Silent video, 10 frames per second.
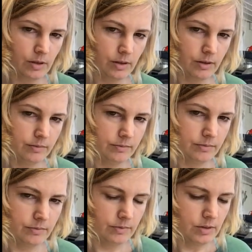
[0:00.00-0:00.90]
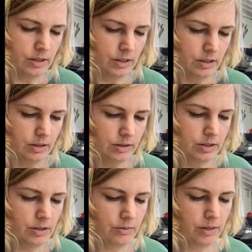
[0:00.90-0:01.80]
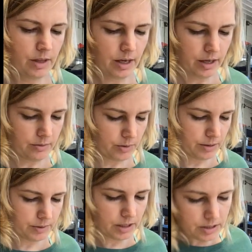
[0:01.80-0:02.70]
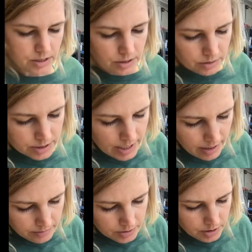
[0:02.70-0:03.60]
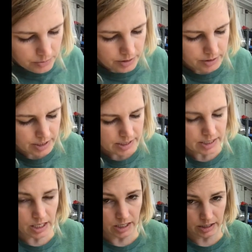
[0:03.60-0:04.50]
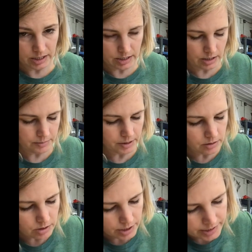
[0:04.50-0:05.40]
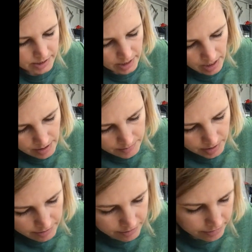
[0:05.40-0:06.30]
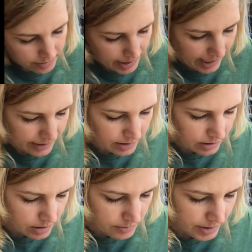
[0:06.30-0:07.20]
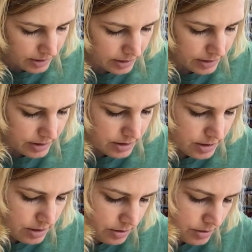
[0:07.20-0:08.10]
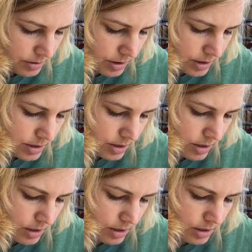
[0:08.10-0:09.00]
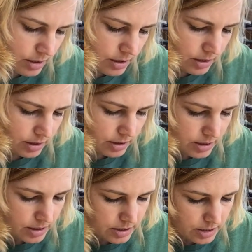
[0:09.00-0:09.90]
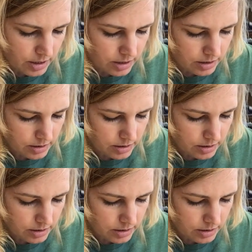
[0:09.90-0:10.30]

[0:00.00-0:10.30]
Okay. So then what I'm gonna do is, you know what? His tongue is gonna be a little crazy. I'm gonna flatten it a little bit, and I can still do this because it's not